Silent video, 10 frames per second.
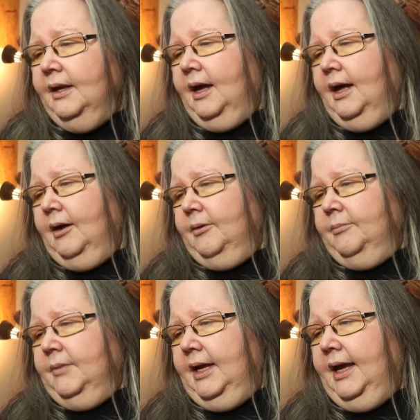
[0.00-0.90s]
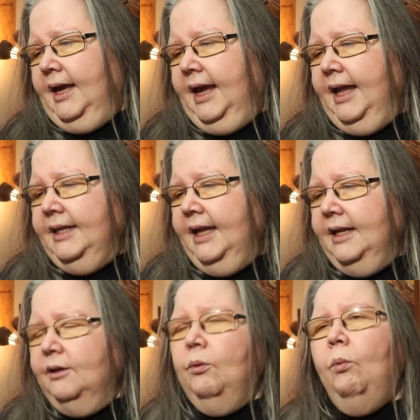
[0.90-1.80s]
And
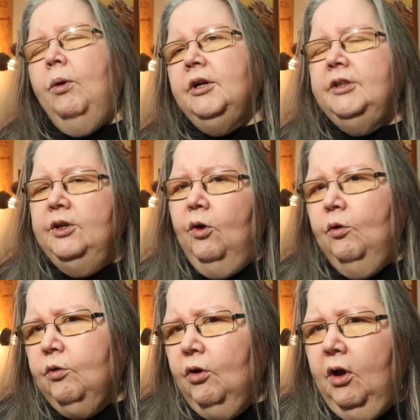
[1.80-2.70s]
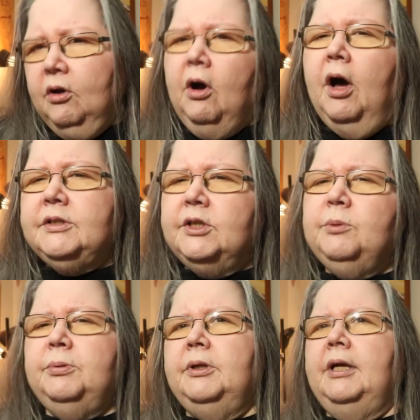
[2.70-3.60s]
then what are the overall costs
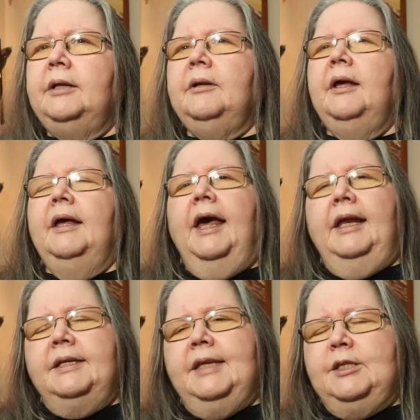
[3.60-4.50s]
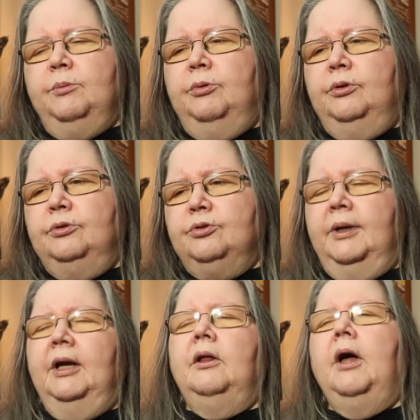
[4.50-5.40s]
to put in an accessible
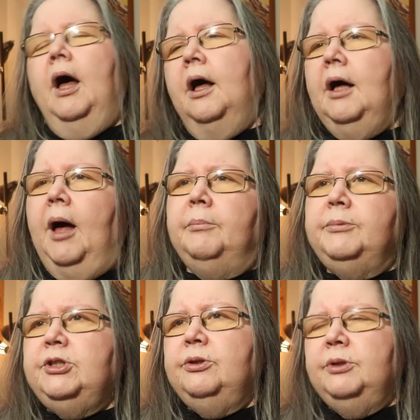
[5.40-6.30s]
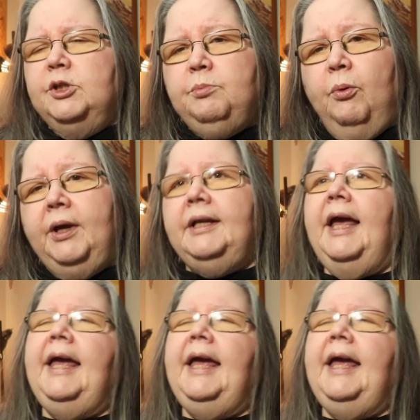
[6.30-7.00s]
trail up to this point?